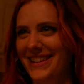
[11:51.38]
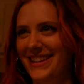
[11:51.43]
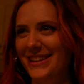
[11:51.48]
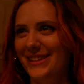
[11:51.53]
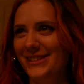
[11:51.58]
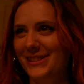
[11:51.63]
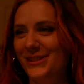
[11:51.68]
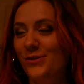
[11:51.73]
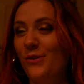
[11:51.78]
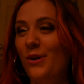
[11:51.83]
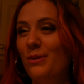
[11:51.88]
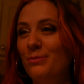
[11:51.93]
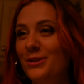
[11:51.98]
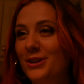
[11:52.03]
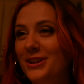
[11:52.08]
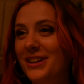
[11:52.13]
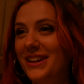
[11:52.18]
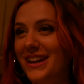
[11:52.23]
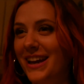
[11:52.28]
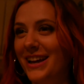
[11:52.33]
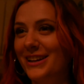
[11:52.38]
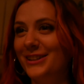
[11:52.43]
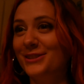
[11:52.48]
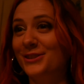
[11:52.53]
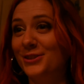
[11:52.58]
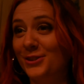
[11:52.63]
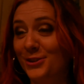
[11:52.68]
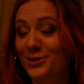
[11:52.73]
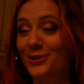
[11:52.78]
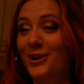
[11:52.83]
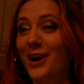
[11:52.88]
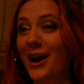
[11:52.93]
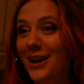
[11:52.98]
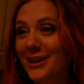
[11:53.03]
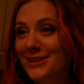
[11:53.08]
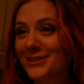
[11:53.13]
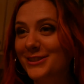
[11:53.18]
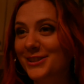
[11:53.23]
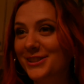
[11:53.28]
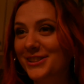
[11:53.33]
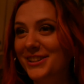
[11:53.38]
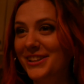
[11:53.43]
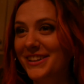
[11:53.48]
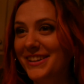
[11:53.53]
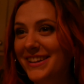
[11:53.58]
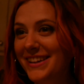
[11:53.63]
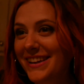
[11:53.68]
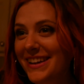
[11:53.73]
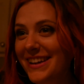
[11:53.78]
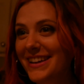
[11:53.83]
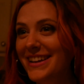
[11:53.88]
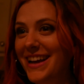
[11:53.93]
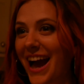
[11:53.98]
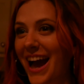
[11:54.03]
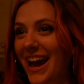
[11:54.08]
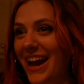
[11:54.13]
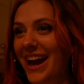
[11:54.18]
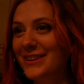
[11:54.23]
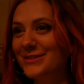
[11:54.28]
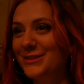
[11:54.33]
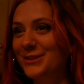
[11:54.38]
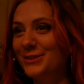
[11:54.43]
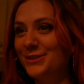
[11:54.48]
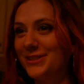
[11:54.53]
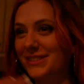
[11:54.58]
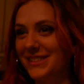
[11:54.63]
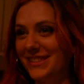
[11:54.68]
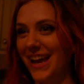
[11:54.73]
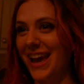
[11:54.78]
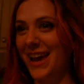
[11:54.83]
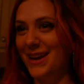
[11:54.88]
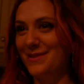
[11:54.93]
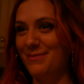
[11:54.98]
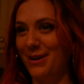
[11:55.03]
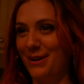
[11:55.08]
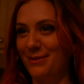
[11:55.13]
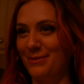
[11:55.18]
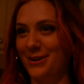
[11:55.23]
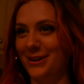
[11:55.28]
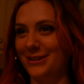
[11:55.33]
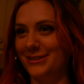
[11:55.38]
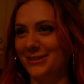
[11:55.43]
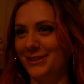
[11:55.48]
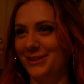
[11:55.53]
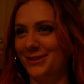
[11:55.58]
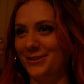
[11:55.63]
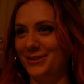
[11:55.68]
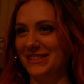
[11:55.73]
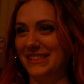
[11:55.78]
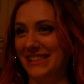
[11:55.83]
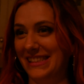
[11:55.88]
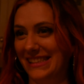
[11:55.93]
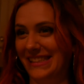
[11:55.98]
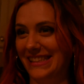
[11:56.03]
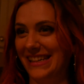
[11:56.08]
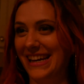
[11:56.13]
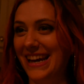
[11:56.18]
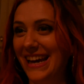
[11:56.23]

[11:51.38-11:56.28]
so I'm looking at his crotch. I have to say my words to his